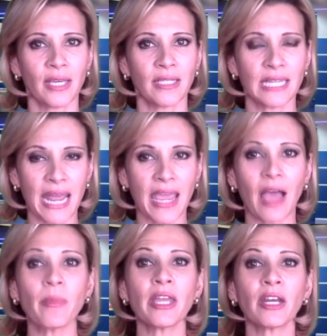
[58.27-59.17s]
Today,
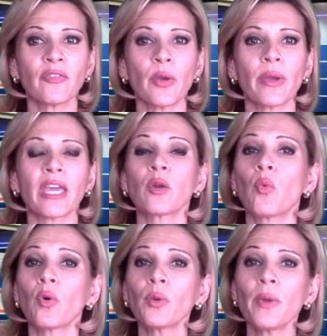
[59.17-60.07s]
I'm interviewing an
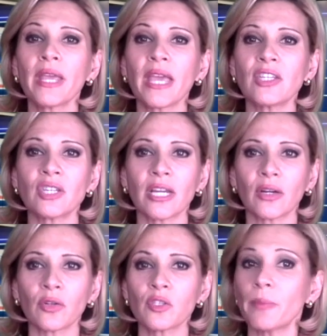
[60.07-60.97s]
award winning
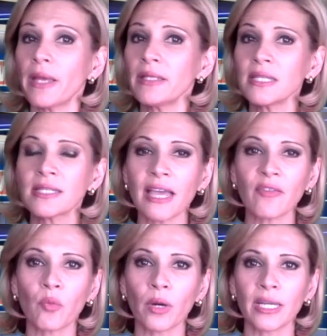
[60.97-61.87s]
engineer who spends his
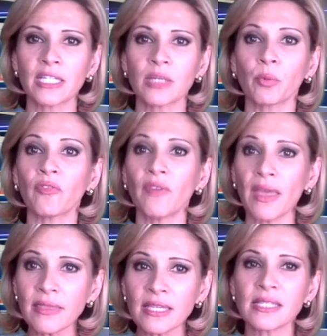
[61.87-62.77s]
life working to
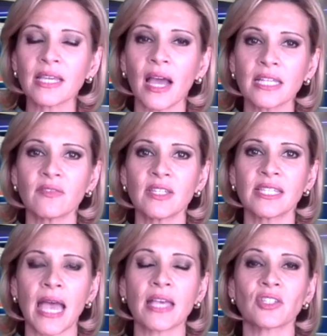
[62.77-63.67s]
prevent these kinds of
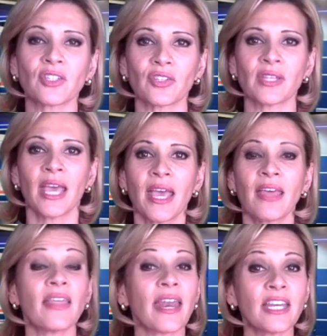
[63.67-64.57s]
disasters.
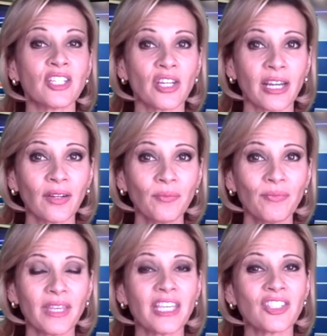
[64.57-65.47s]
That engineer
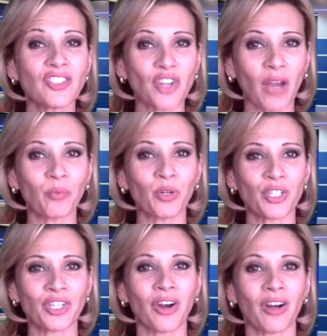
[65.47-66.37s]
is John
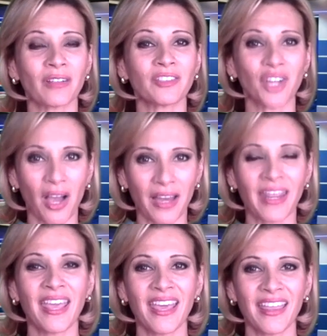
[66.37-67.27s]
Pushkar. John,
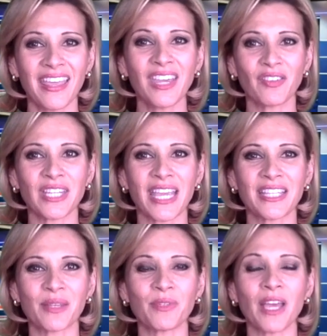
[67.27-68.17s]
thank you for
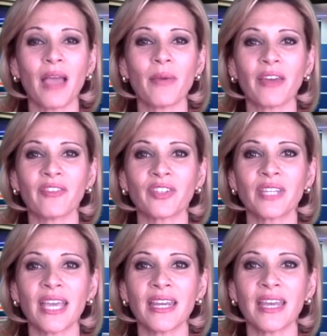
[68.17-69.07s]
taking some time out of your
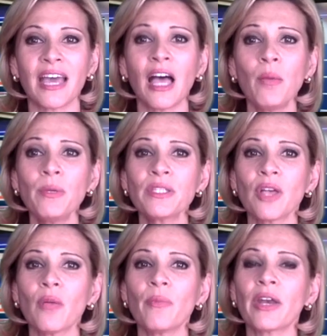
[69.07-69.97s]
day to help us
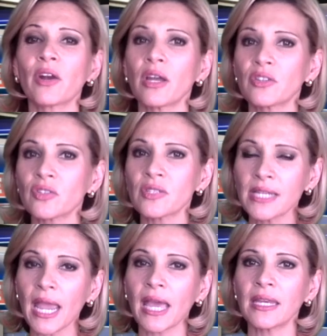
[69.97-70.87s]
all better
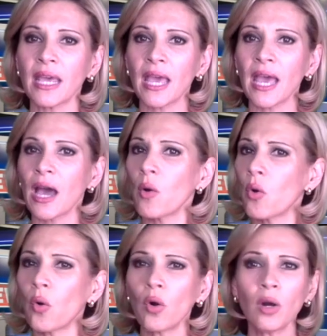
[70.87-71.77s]
understand how
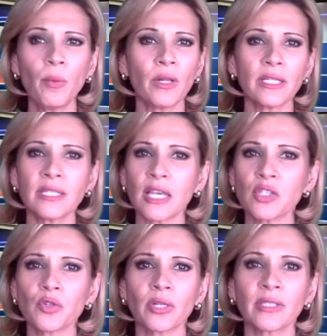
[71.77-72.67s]
horrible
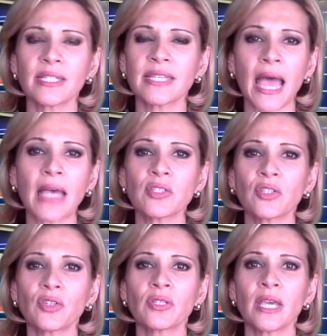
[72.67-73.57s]
industrial
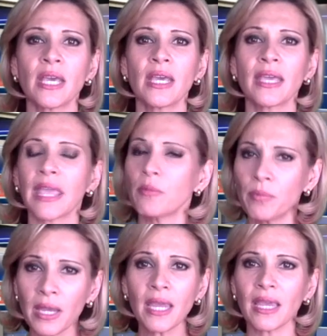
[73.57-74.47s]
disasters can
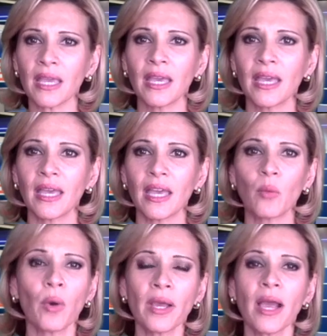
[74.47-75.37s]
be
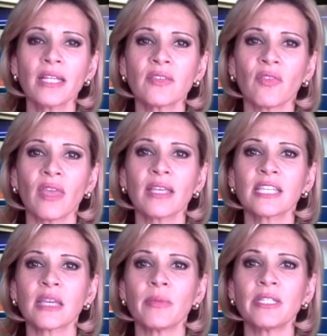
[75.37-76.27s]
and what kinds of
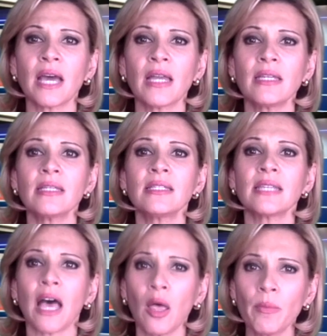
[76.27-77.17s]
things can be done
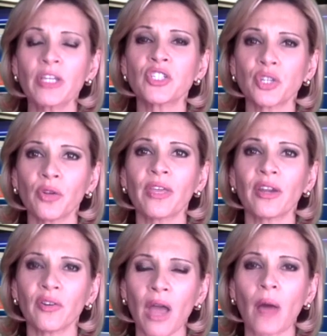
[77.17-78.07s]
to help make sure they
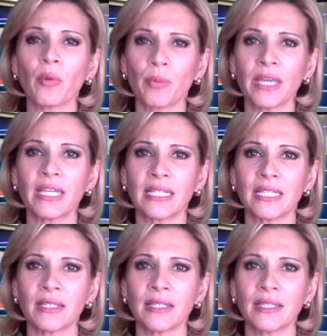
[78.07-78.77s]
are not repeated.